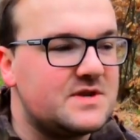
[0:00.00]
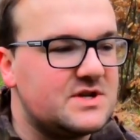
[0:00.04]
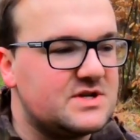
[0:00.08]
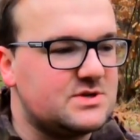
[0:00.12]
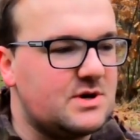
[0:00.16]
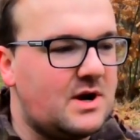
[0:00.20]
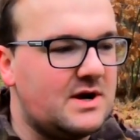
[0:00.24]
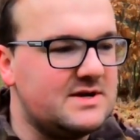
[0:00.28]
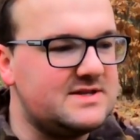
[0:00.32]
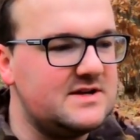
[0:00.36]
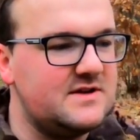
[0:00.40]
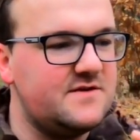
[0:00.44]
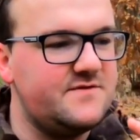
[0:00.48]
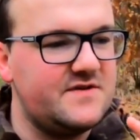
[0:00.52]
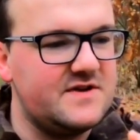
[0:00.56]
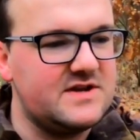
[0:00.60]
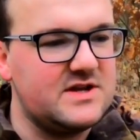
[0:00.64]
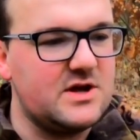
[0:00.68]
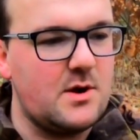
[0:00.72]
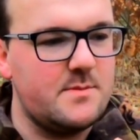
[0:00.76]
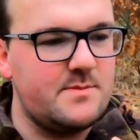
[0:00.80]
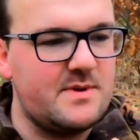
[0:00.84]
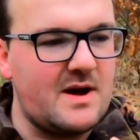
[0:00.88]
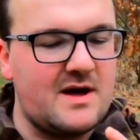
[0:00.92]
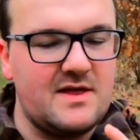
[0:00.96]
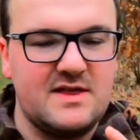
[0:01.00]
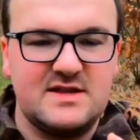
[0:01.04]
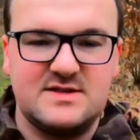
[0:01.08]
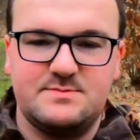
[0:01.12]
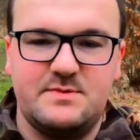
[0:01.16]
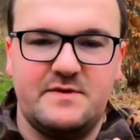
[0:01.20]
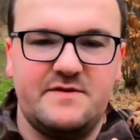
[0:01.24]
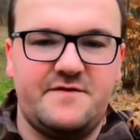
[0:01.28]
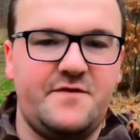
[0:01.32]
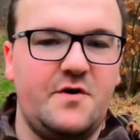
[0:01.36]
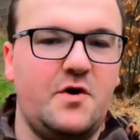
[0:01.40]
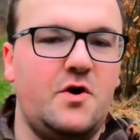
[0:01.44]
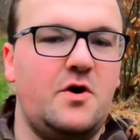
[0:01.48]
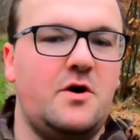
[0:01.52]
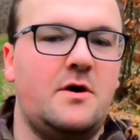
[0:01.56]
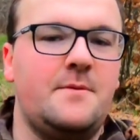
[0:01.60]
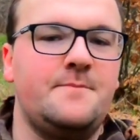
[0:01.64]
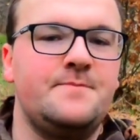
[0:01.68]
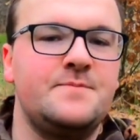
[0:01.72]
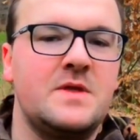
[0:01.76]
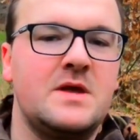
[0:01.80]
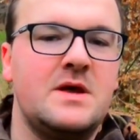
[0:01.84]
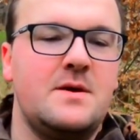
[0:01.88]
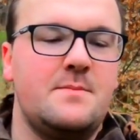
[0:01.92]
So I did a video about this before,